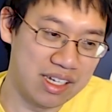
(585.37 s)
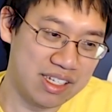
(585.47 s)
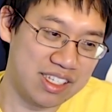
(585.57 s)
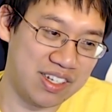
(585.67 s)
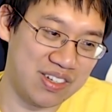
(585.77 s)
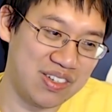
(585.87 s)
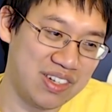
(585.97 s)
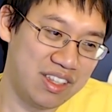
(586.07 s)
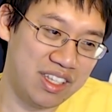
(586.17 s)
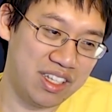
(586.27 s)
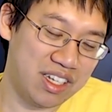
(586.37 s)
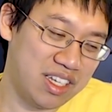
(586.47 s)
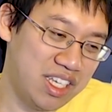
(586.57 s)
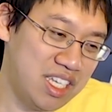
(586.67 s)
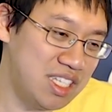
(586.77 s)
So the
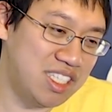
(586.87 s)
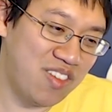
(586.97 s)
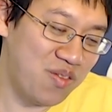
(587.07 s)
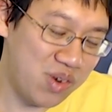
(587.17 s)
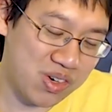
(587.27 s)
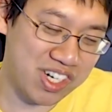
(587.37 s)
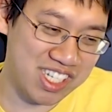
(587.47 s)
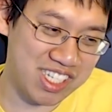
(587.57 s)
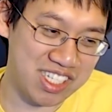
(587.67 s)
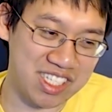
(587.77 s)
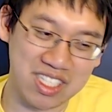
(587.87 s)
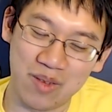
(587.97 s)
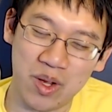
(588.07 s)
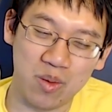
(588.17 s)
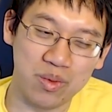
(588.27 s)
key to Temporus is to
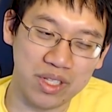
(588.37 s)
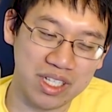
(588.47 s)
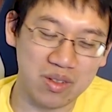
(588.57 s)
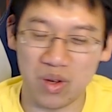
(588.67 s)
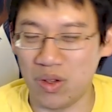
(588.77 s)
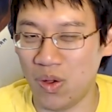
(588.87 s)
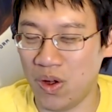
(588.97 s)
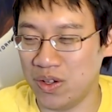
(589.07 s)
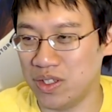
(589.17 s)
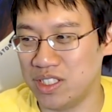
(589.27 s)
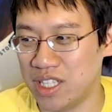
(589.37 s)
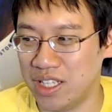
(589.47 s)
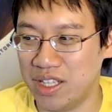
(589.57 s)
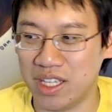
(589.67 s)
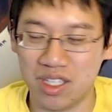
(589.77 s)
somehow play it
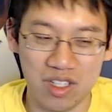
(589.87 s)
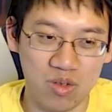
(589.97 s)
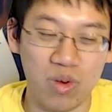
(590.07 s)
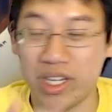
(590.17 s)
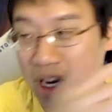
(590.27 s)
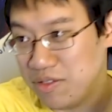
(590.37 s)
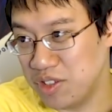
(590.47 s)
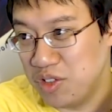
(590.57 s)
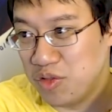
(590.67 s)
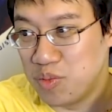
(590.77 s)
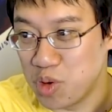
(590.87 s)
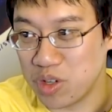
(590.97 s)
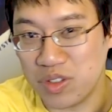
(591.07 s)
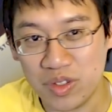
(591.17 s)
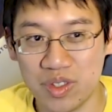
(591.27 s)
alongside, like, right after you've
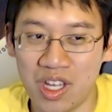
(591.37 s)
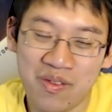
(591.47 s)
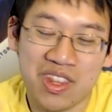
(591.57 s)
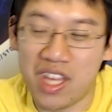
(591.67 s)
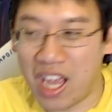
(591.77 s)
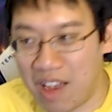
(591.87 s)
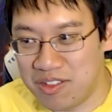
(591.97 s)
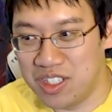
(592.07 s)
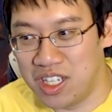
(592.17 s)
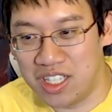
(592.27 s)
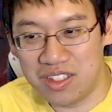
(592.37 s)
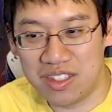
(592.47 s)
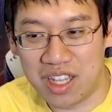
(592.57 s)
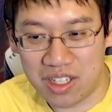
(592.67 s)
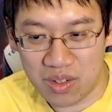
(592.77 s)
board cleared them and they haven't done
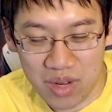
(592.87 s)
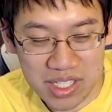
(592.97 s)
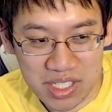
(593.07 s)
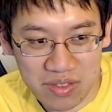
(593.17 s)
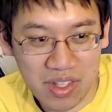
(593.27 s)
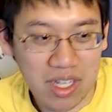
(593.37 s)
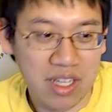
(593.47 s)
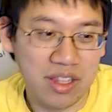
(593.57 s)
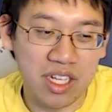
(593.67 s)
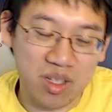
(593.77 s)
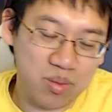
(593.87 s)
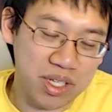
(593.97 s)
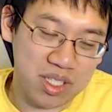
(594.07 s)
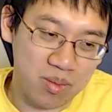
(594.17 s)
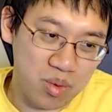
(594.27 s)
anything that aggressive. Then you
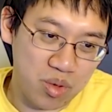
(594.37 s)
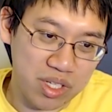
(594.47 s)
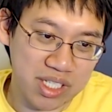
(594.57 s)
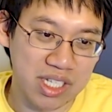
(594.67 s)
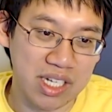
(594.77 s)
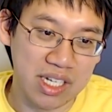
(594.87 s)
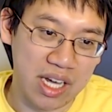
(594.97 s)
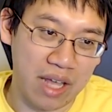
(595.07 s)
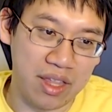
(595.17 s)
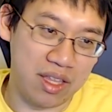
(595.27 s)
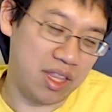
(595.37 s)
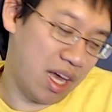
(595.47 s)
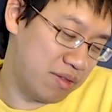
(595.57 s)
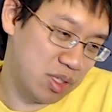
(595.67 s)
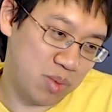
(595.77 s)
play Temporus, and then they
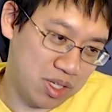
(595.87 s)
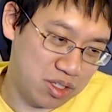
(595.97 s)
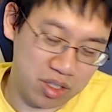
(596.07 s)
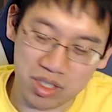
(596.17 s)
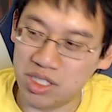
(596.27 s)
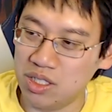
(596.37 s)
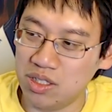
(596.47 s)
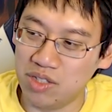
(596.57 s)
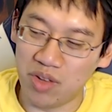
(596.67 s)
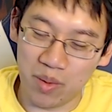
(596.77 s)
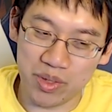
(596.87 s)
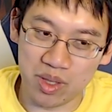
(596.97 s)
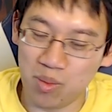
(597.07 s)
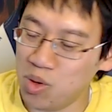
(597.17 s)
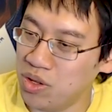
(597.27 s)
have to spend a turn developing
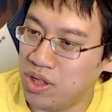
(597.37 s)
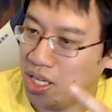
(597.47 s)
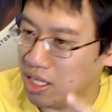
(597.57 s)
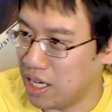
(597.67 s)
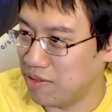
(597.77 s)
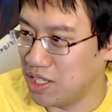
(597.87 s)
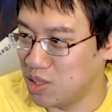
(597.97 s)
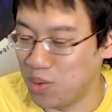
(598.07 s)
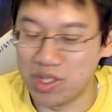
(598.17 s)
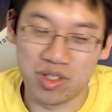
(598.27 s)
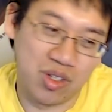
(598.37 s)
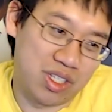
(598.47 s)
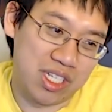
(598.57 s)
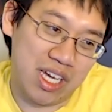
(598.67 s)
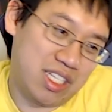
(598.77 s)
the board and they have to spend a turn
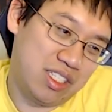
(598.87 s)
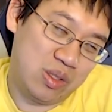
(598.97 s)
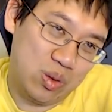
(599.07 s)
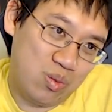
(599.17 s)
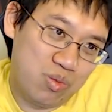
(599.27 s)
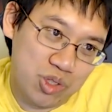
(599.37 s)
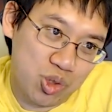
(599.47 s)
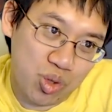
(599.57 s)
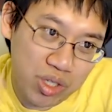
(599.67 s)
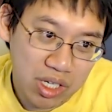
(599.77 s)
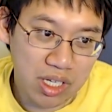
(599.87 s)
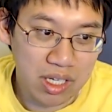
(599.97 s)
attacking you, sure.